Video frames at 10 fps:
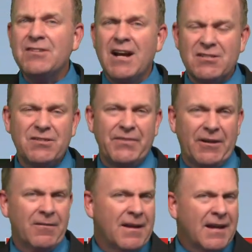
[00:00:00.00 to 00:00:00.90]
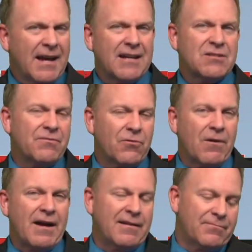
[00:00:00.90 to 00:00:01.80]
not severe. It's a
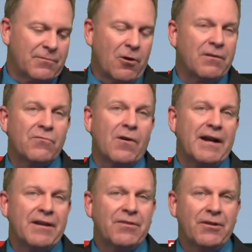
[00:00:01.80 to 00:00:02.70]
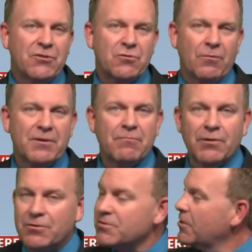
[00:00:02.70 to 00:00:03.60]
garden variety thunderstorm can
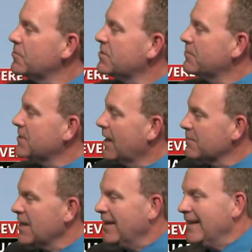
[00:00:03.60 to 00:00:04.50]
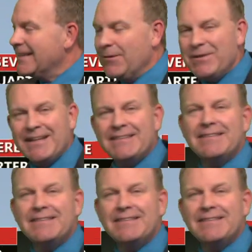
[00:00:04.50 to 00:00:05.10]
produce those sometimes. Then when you get to